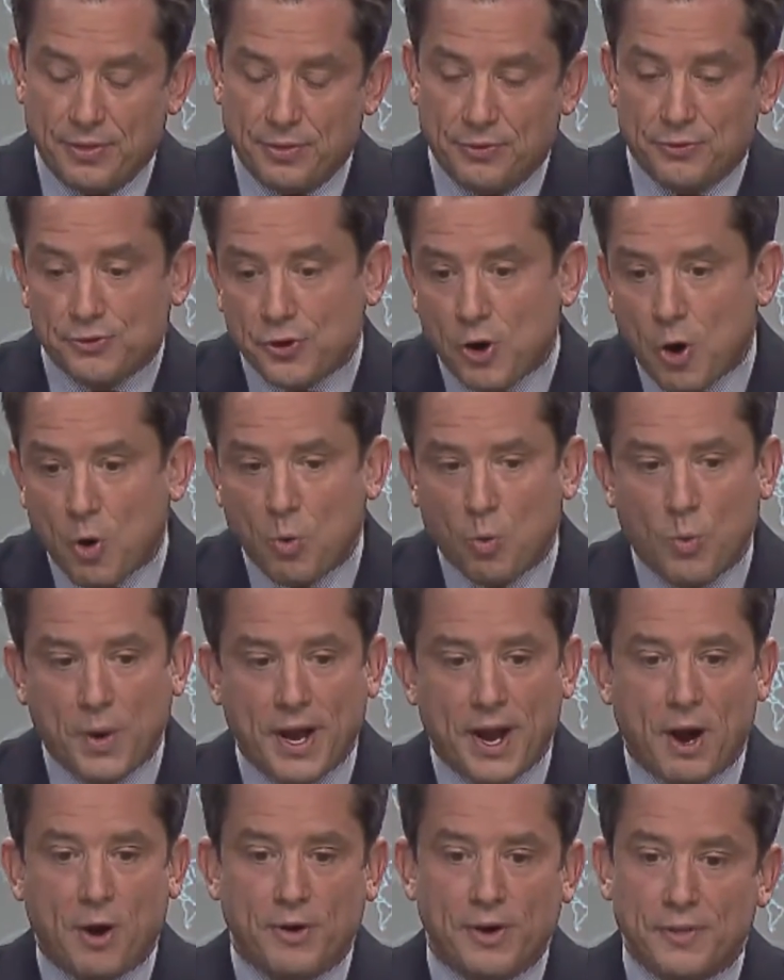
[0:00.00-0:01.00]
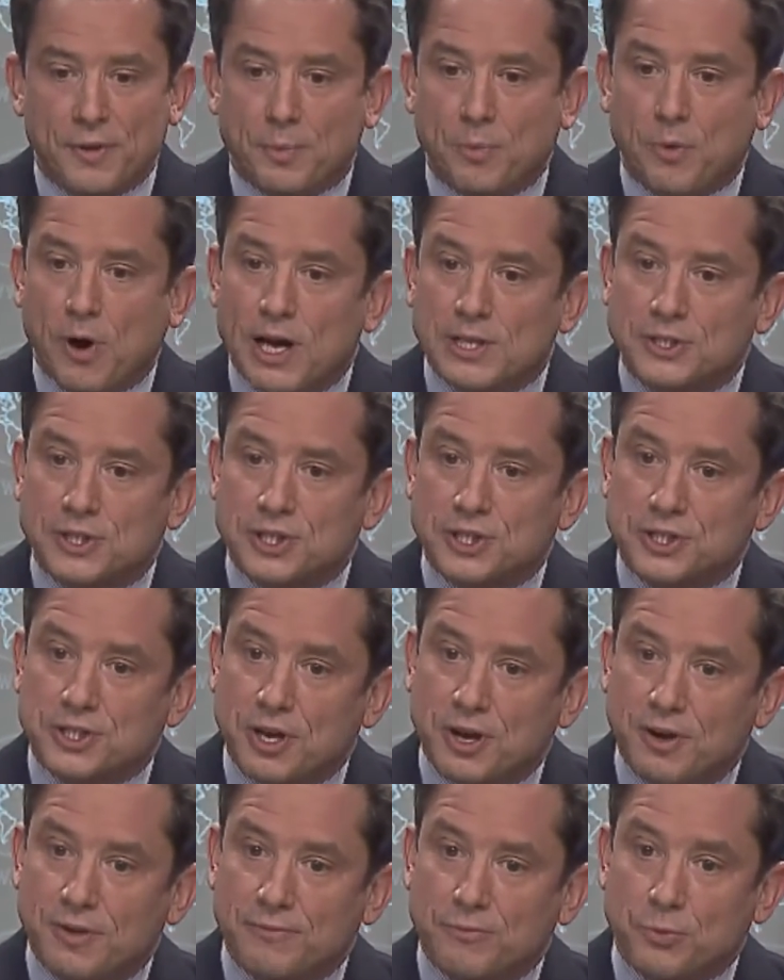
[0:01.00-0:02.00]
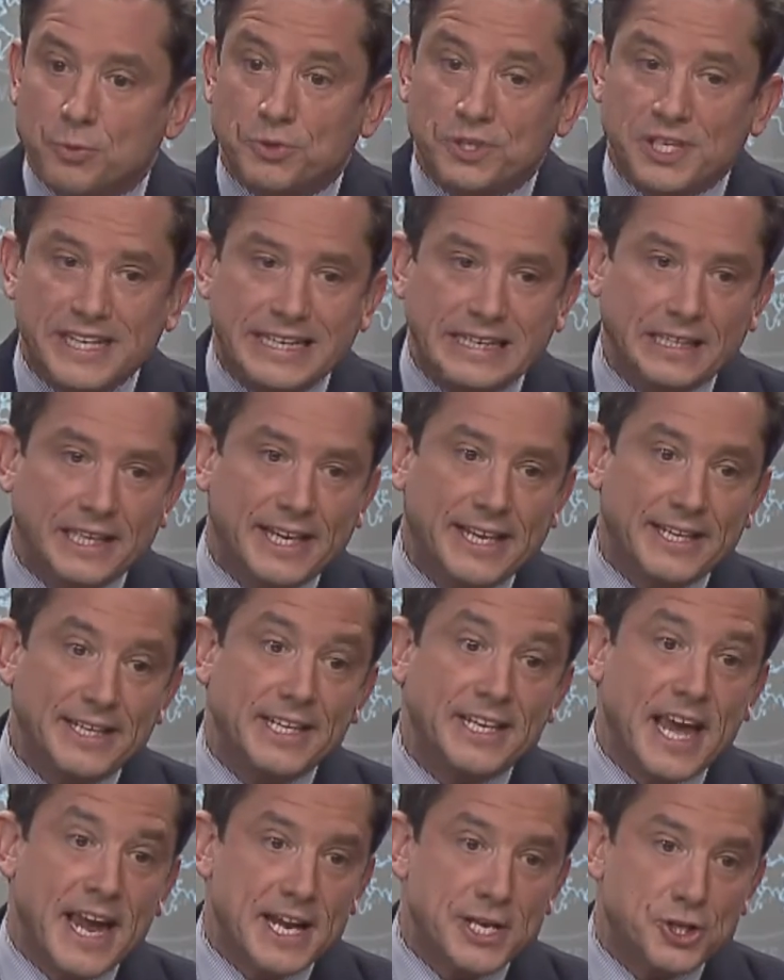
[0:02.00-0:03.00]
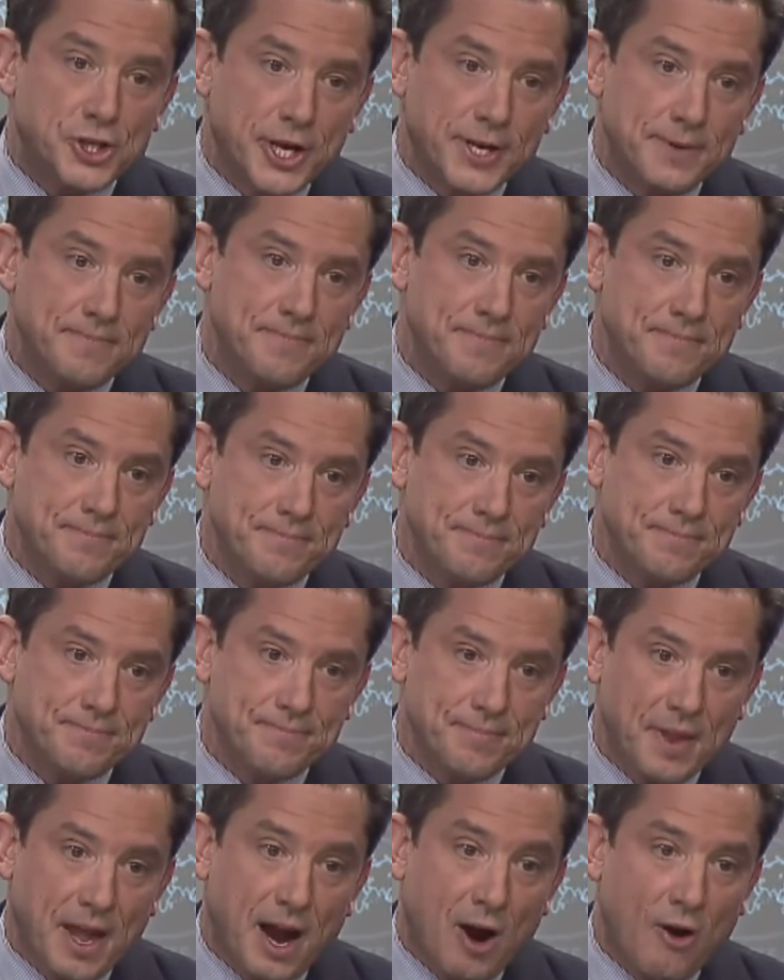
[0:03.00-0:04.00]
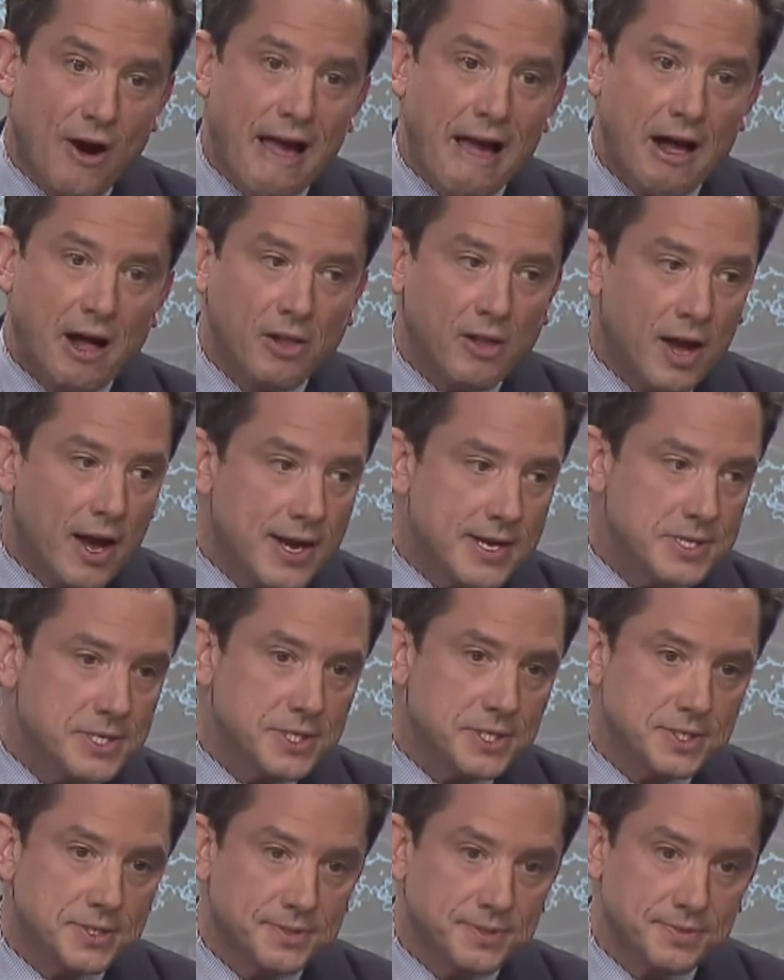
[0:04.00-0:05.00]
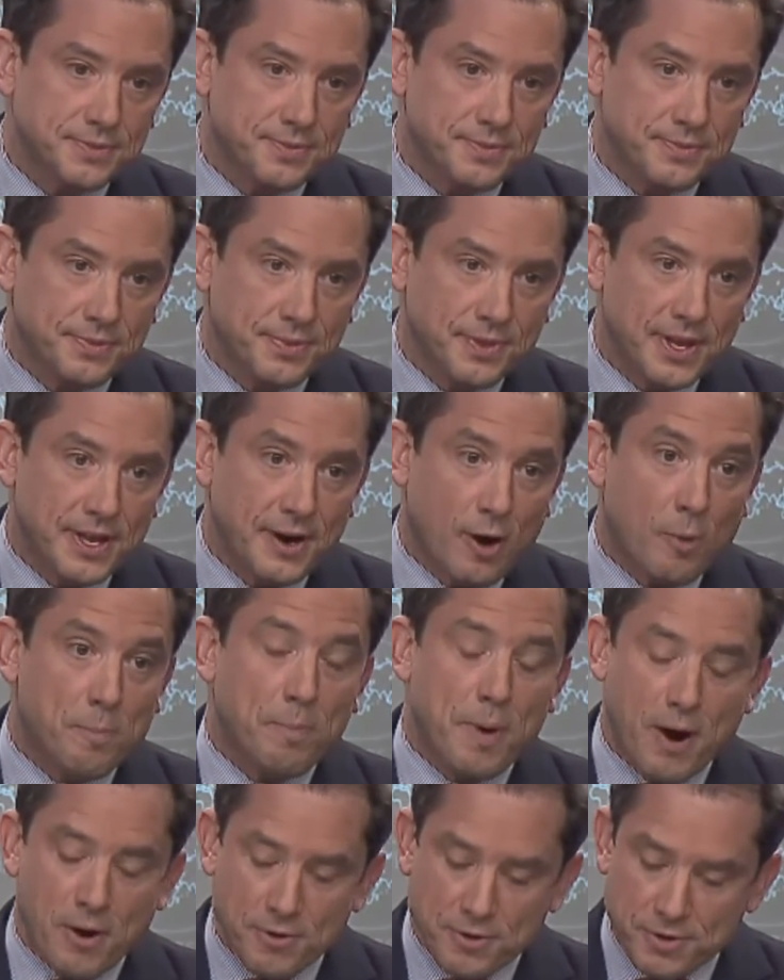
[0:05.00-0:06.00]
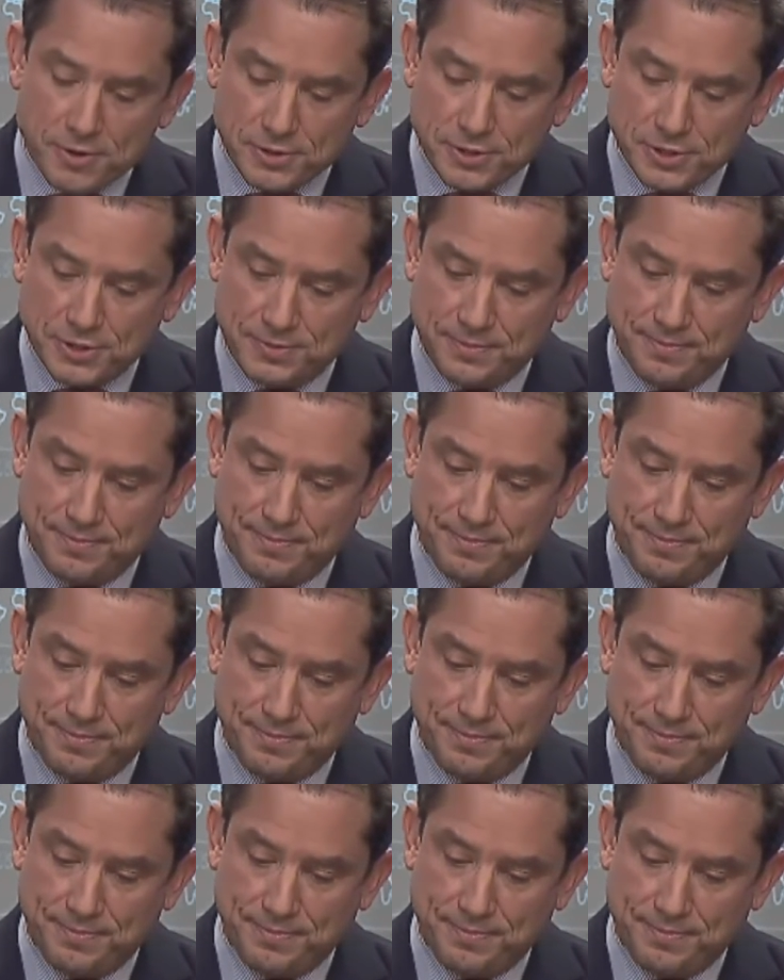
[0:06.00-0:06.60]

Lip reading: So we are in the process of routinely engaging our allies and our partners